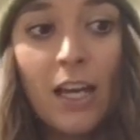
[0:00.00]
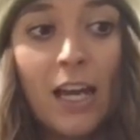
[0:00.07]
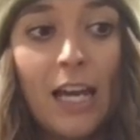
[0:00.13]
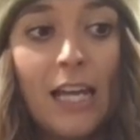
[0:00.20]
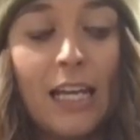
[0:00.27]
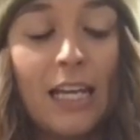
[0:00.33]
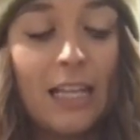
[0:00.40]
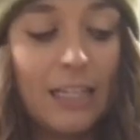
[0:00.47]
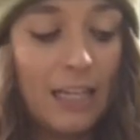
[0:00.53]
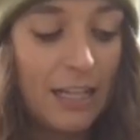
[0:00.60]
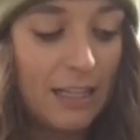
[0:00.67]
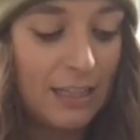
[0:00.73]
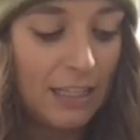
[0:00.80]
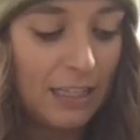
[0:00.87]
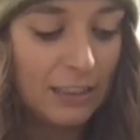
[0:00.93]
And
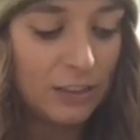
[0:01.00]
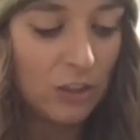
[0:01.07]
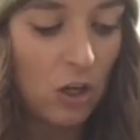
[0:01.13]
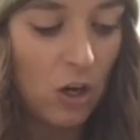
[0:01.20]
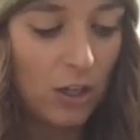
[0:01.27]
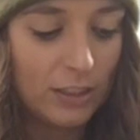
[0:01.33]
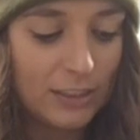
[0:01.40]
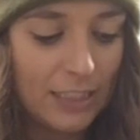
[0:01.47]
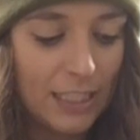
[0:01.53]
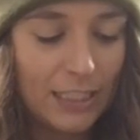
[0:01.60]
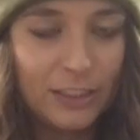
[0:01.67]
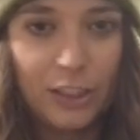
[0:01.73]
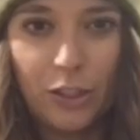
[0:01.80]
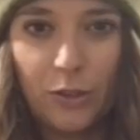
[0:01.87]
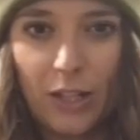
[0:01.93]
this caused
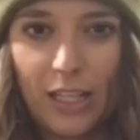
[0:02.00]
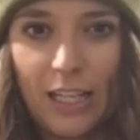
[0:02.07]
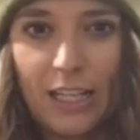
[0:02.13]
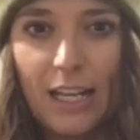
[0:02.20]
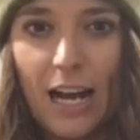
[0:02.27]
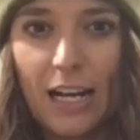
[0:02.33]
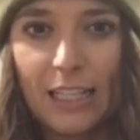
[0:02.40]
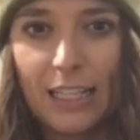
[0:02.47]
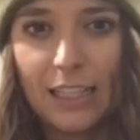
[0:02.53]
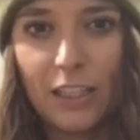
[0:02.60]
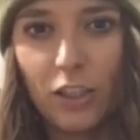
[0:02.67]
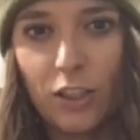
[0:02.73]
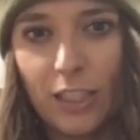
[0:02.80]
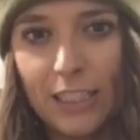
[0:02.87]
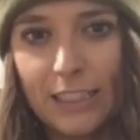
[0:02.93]
it to not get the
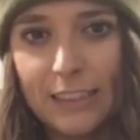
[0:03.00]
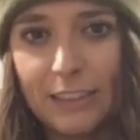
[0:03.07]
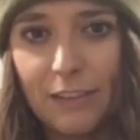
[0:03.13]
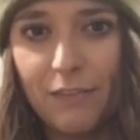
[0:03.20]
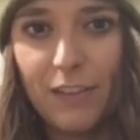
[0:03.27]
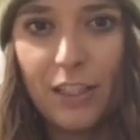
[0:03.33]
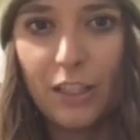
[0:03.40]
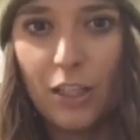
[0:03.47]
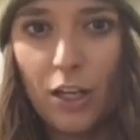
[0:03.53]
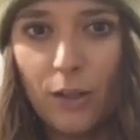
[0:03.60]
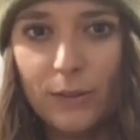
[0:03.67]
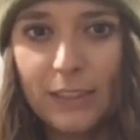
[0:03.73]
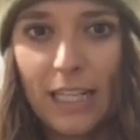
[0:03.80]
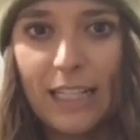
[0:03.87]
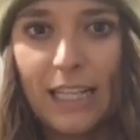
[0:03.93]
greatest of
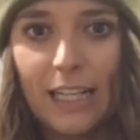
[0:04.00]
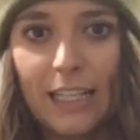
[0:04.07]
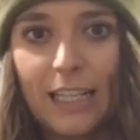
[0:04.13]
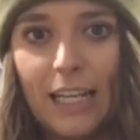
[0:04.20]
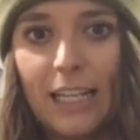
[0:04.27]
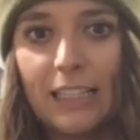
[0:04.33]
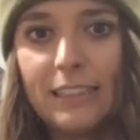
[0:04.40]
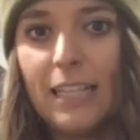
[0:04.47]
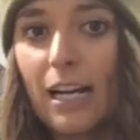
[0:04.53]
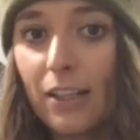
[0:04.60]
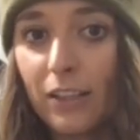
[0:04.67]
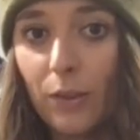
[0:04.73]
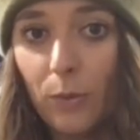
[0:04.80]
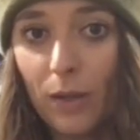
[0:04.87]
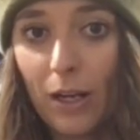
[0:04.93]
videos. I didn't get
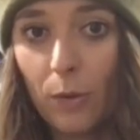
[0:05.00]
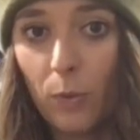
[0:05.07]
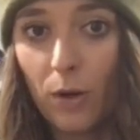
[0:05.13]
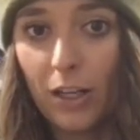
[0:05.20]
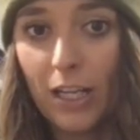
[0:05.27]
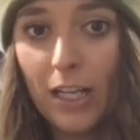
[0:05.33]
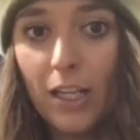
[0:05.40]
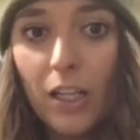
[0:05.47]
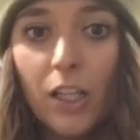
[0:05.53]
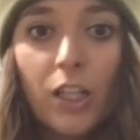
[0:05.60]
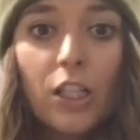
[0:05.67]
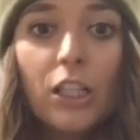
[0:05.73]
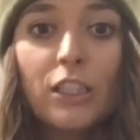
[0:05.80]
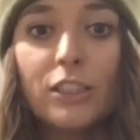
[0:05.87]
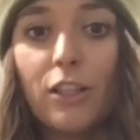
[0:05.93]
exactly what I wanted.
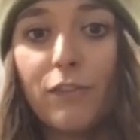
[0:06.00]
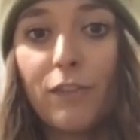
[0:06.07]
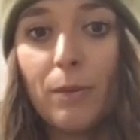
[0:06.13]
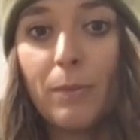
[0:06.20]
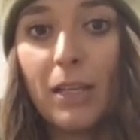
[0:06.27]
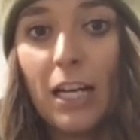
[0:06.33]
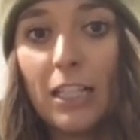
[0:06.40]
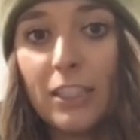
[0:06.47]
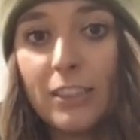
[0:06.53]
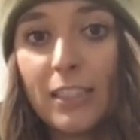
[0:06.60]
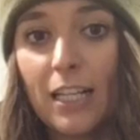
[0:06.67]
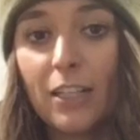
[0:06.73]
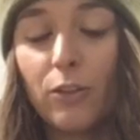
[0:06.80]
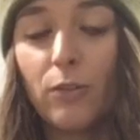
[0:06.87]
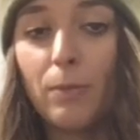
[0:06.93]
So for me, I just
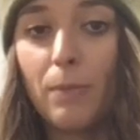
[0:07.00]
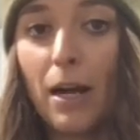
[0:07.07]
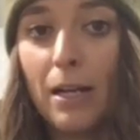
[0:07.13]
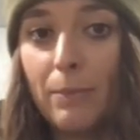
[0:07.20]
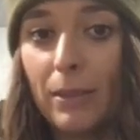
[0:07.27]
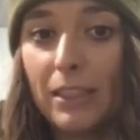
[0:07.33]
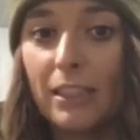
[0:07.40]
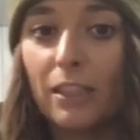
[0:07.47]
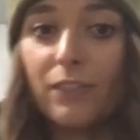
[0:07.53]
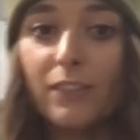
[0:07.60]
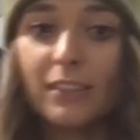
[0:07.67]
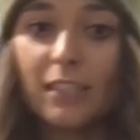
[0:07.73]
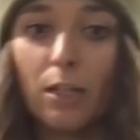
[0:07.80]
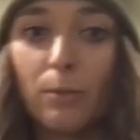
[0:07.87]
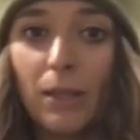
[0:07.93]
had to remind myself
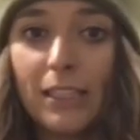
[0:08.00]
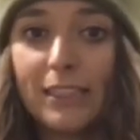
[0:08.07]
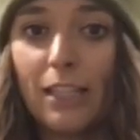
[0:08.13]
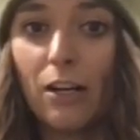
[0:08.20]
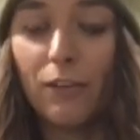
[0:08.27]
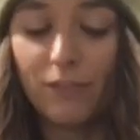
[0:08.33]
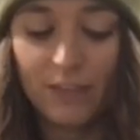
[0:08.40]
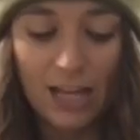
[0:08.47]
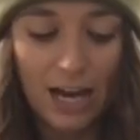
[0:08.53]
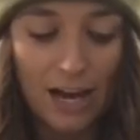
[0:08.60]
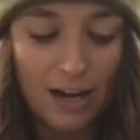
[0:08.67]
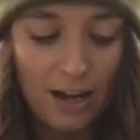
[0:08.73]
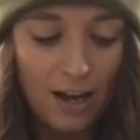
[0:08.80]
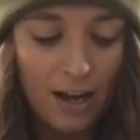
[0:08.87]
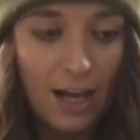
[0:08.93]
and tell myself that
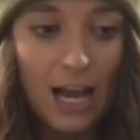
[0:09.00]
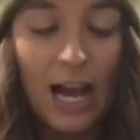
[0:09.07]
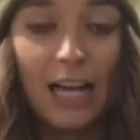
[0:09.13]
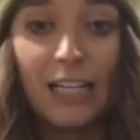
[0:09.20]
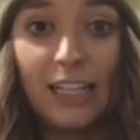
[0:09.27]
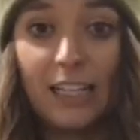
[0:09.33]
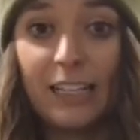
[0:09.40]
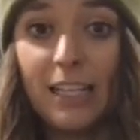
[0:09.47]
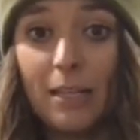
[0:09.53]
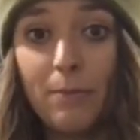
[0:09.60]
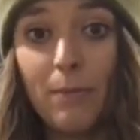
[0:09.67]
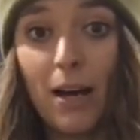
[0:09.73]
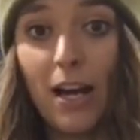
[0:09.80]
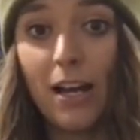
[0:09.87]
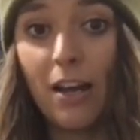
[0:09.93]
I need to keep
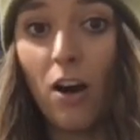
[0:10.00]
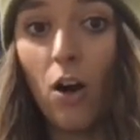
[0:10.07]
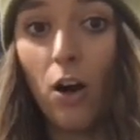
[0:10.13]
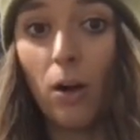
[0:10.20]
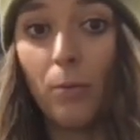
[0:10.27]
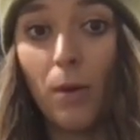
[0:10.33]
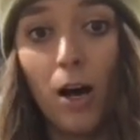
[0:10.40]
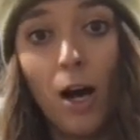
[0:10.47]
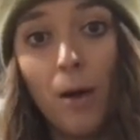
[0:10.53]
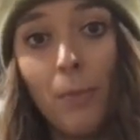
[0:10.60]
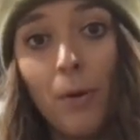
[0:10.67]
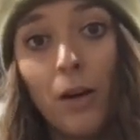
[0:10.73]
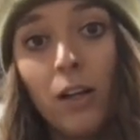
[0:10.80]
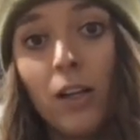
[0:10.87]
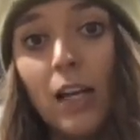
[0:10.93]
my arm up
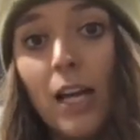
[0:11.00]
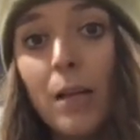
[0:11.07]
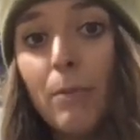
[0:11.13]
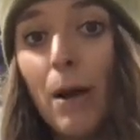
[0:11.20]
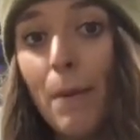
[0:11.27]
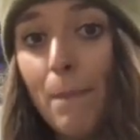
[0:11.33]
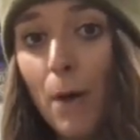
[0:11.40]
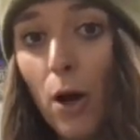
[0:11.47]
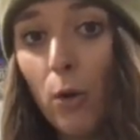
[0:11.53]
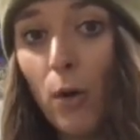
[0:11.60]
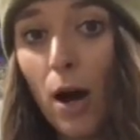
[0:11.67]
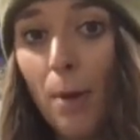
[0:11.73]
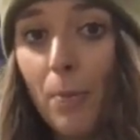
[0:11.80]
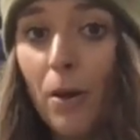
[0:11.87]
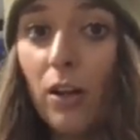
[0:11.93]
and my bow
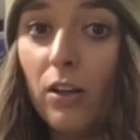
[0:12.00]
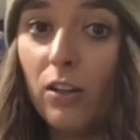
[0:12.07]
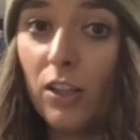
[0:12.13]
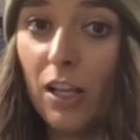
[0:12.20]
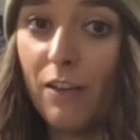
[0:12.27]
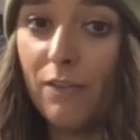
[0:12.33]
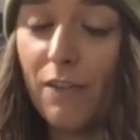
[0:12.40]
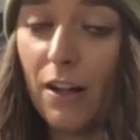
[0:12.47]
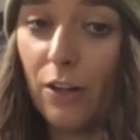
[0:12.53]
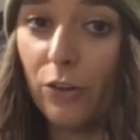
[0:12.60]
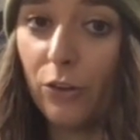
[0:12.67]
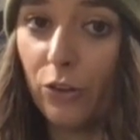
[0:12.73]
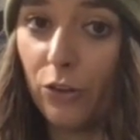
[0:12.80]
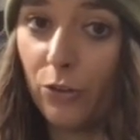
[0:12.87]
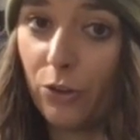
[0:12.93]
up and follow
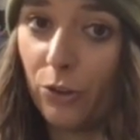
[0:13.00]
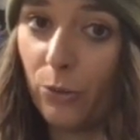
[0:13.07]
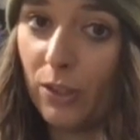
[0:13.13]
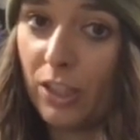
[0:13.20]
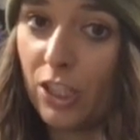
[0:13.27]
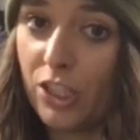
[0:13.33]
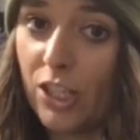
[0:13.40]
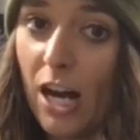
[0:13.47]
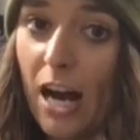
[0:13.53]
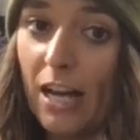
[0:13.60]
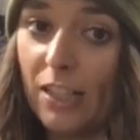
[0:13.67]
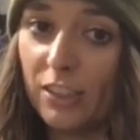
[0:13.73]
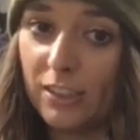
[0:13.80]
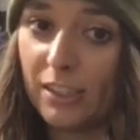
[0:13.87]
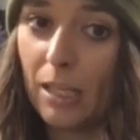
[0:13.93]
through with the shot
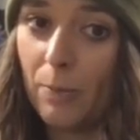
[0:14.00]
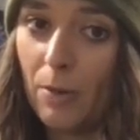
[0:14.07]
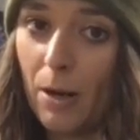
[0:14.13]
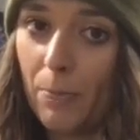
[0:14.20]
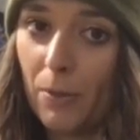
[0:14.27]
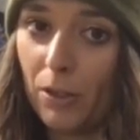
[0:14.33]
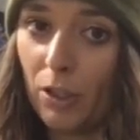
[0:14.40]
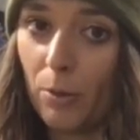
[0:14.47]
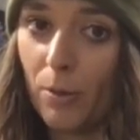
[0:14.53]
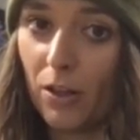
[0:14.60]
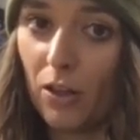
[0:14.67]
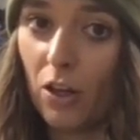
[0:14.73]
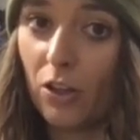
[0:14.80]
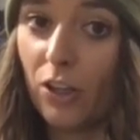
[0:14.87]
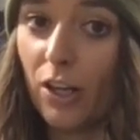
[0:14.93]
and just keep it up a little bit
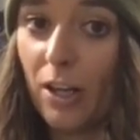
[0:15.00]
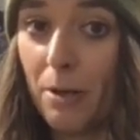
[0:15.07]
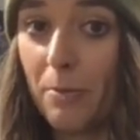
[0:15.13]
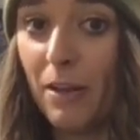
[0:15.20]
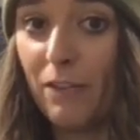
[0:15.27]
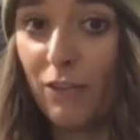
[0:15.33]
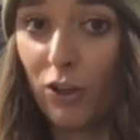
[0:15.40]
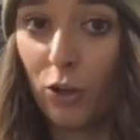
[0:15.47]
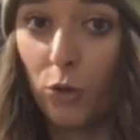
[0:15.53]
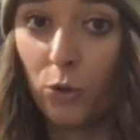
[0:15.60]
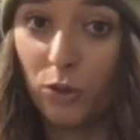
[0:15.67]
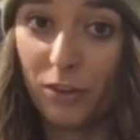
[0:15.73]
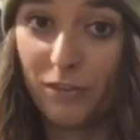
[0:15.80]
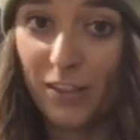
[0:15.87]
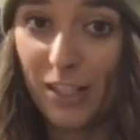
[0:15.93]
longer, and it made for a
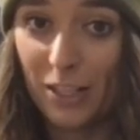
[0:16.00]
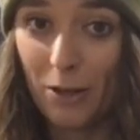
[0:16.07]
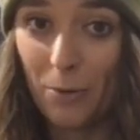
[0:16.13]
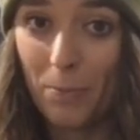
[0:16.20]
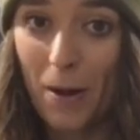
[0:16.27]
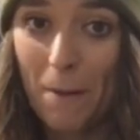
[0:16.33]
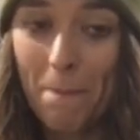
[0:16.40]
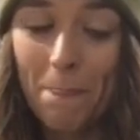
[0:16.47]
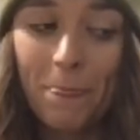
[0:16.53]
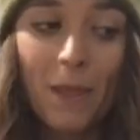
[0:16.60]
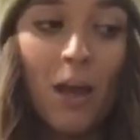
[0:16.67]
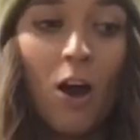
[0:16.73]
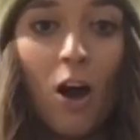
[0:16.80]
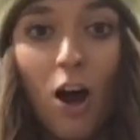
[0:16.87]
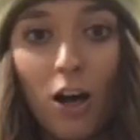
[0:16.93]
cooler video. But
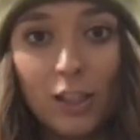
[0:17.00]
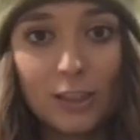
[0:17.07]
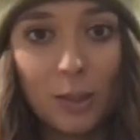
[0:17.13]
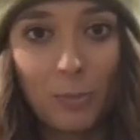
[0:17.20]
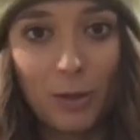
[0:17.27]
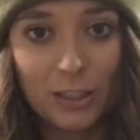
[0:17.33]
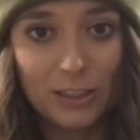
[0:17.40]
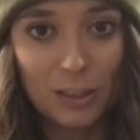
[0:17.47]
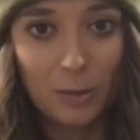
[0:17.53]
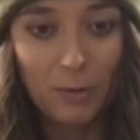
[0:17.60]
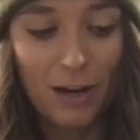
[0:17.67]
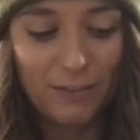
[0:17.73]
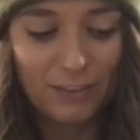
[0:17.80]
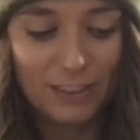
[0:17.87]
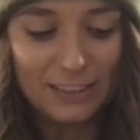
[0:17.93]
also personal
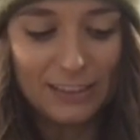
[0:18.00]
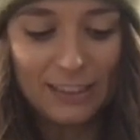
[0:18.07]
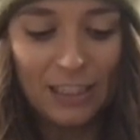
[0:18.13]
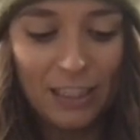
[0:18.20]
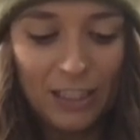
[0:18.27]
preference.